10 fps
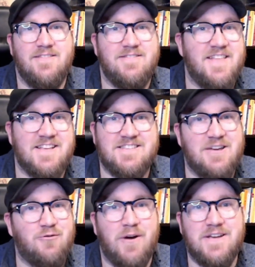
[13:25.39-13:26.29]
That's
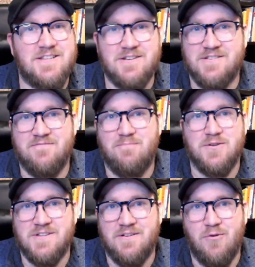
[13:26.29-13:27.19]
the craziness of
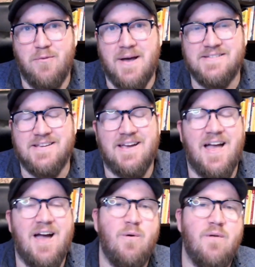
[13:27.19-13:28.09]
positive rebasing.
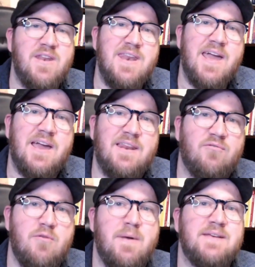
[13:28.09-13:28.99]
However,
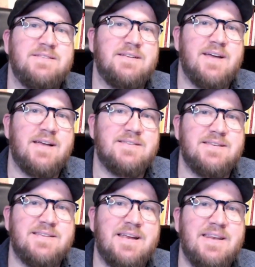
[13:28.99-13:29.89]
negative rebasing takes
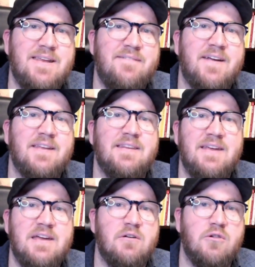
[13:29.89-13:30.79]
a
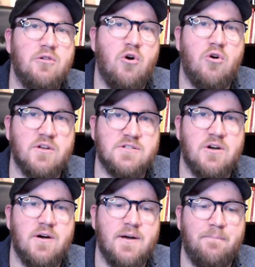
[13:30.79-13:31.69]
significantly longer
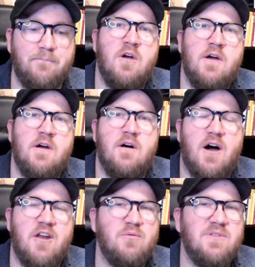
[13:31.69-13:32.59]
time.
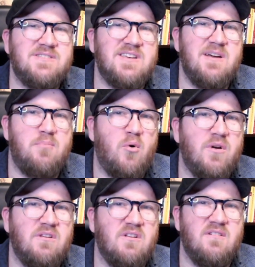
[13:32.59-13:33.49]
I don't really see a
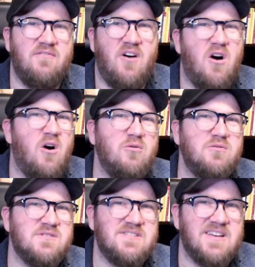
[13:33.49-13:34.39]
point for
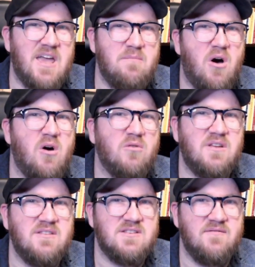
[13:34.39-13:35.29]
holders to keep
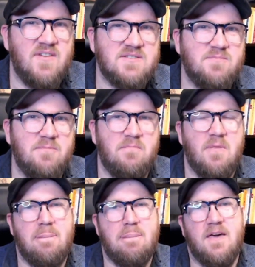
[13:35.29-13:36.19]
holding this investment.
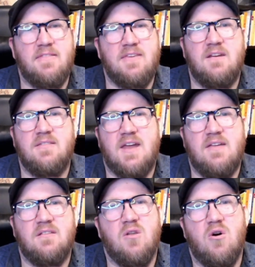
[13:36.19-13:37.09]
At the end of the
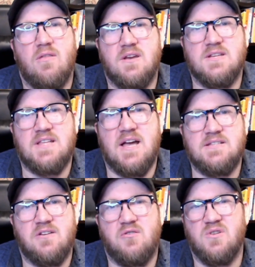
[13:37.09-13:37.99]
day, the longer that it
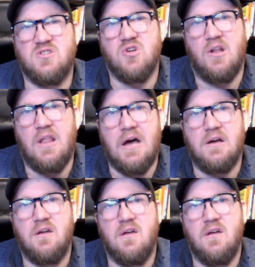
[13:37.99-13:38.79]
stays under a dollar,